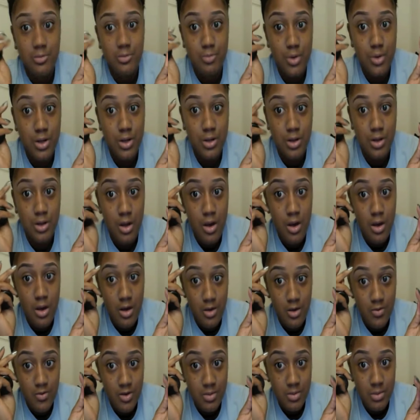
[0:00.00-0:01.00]
But
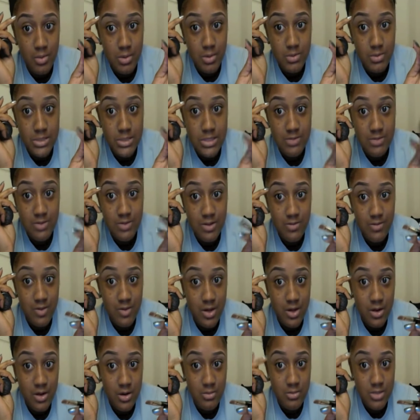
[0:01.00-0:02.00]
for the purpose of this
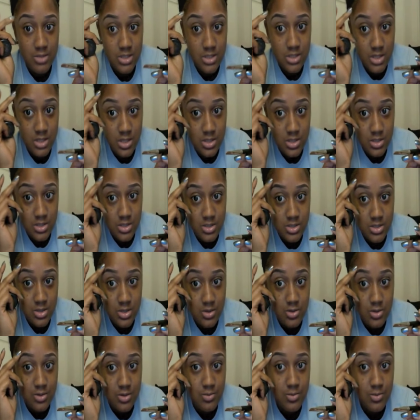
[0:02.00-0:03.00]
video, I'm just going to show
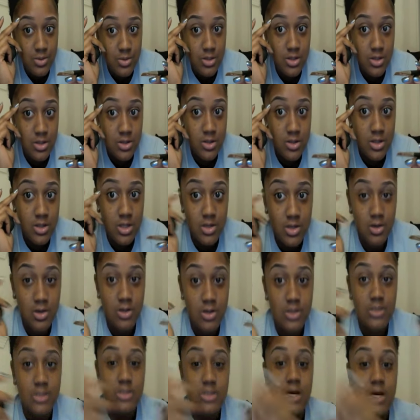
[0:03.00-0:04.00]
you with it on
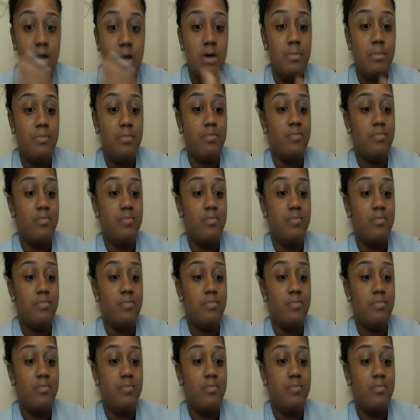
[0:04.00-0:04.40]
the top.